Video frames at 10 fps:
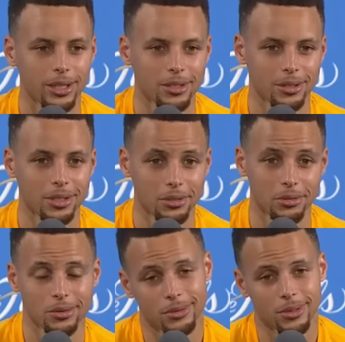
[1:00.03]
it's it's
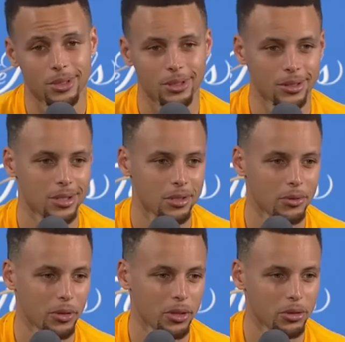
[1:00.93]
as a
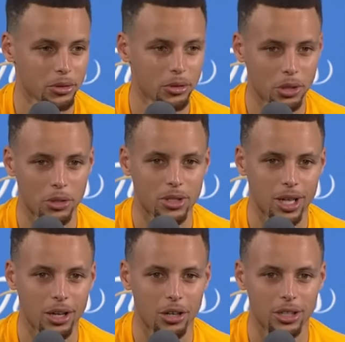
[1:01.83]
defender, you know
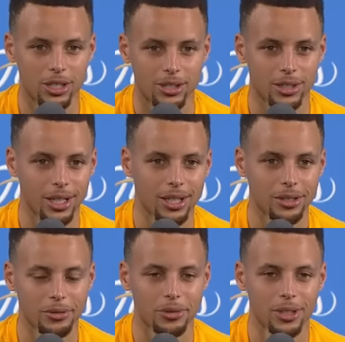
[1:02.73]
how hard it is to kind
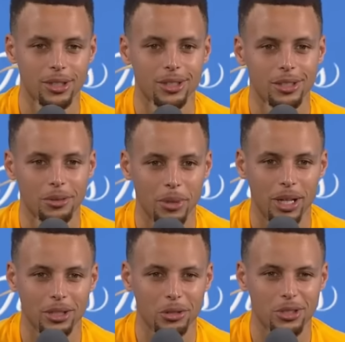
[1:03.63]
of
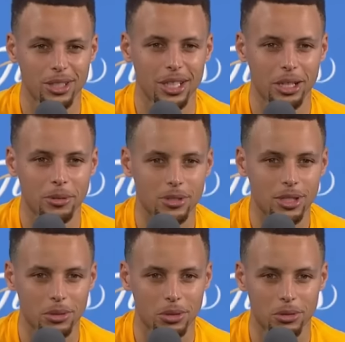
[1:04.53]
make those in-game
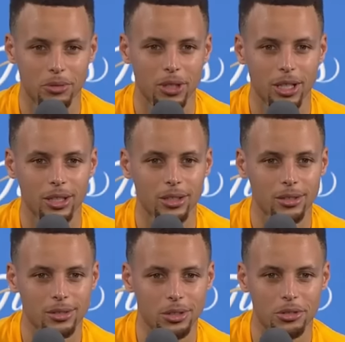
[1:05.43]
adjustments on the fly.
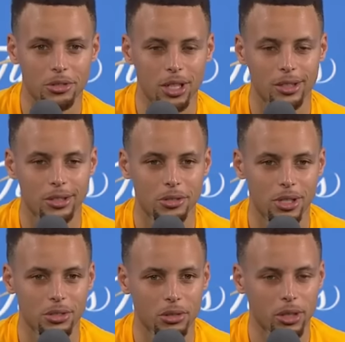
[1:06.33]
And so you try to use
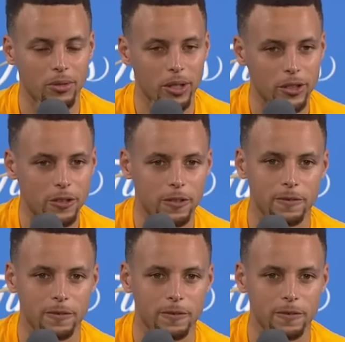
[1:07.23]
that to our advantage.